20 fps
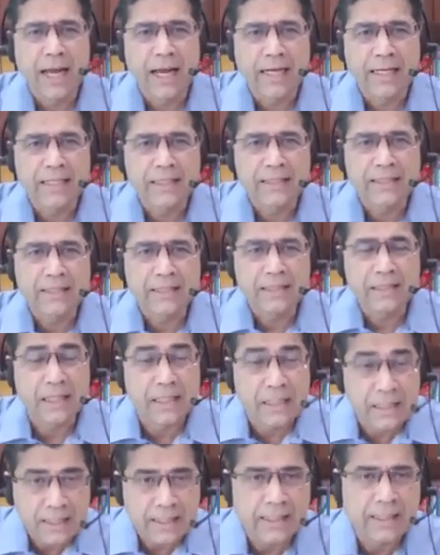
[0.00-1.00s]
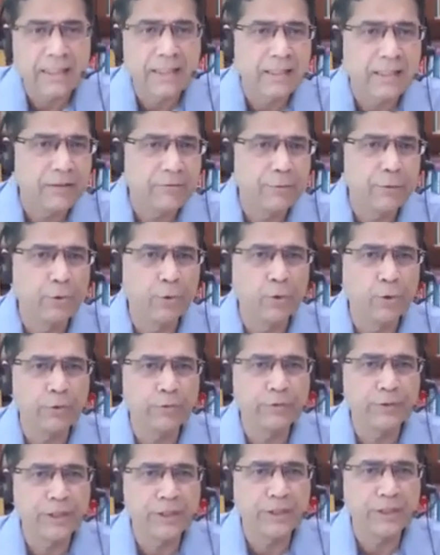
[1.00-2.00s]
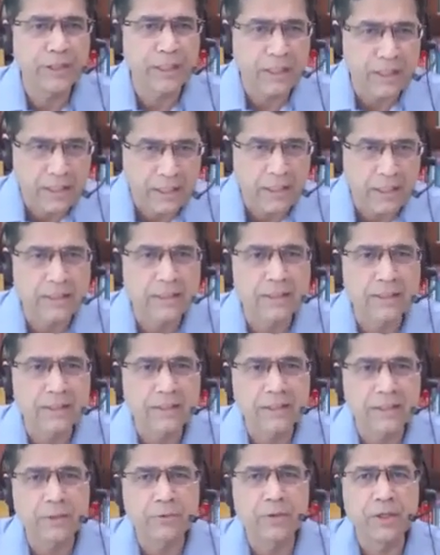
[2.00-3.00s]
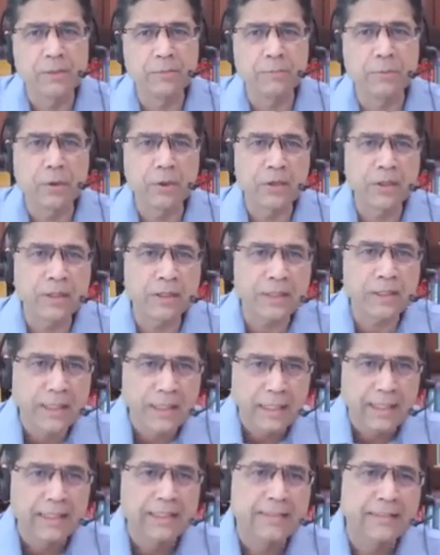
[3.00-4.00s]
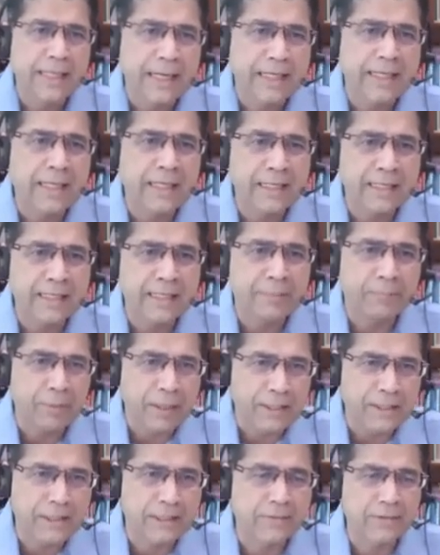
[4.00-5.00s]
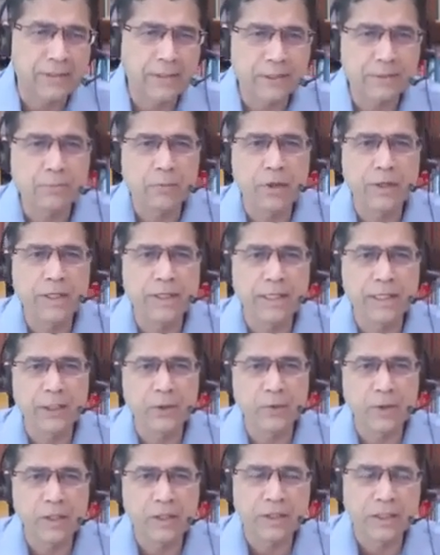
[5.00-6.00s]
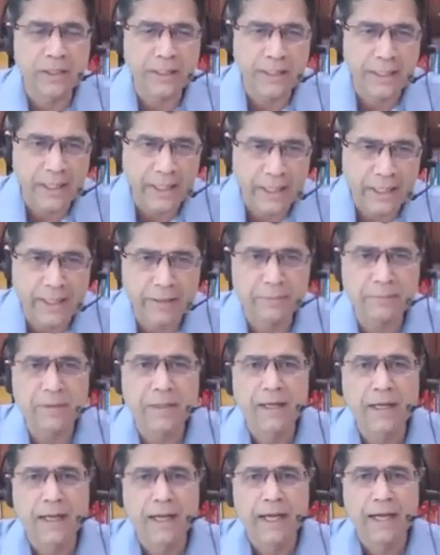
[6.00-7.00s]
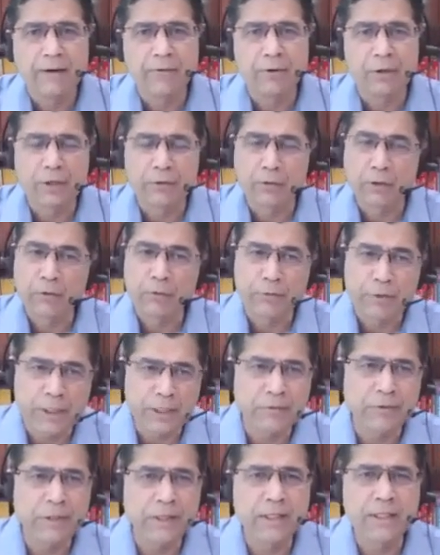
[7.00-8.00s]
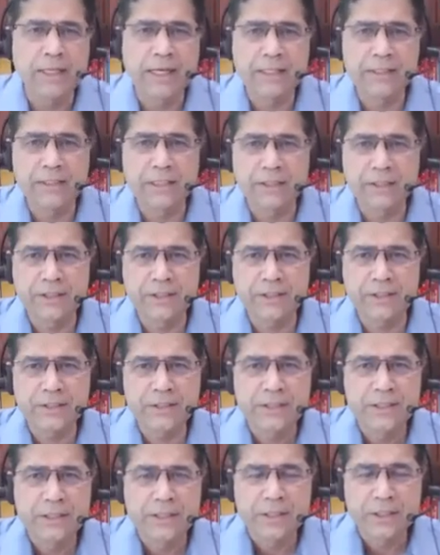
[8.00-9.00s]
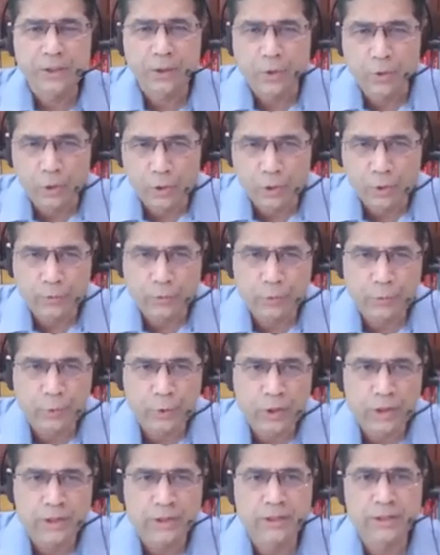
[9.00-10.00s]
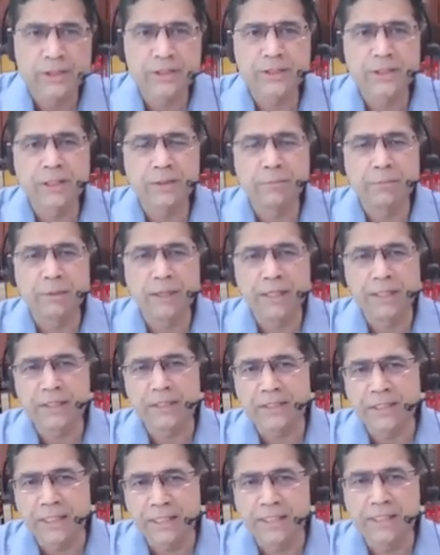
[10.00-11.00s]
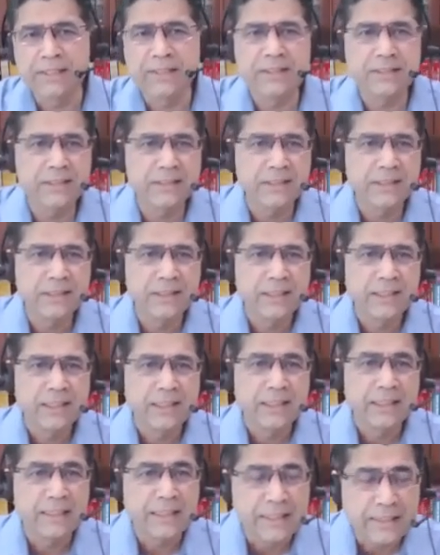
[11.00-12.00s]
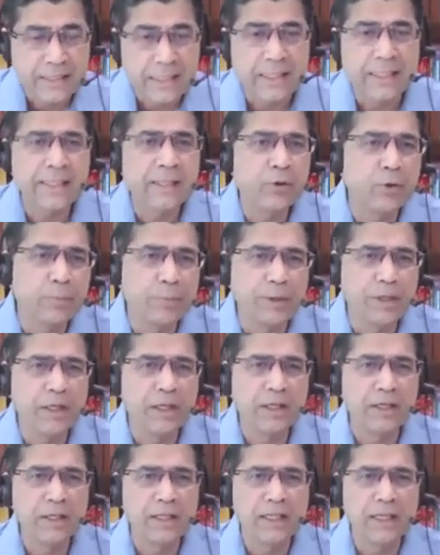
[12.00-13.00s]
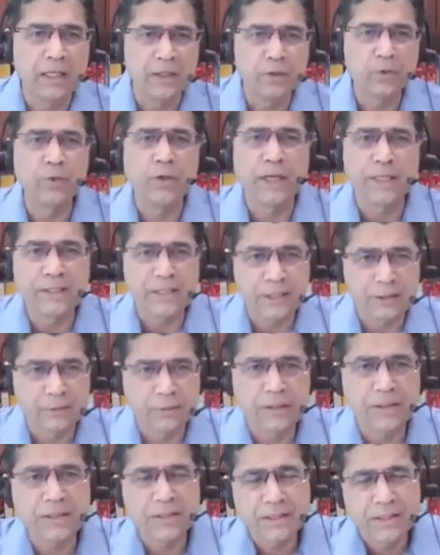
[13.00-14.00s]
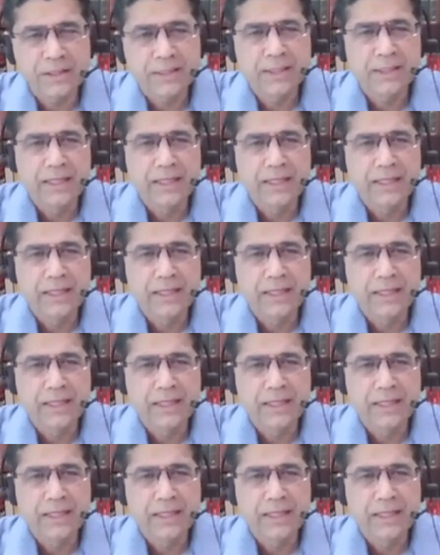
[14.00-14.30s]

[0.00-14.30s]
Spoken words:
And the concurring view of Justice Ranganathan is equally important. Sadly, he passed away this morning at 12:30 a.m. One of our very, very great judges. Those who are interested, please see his dissenting opinion in the Antule judgment.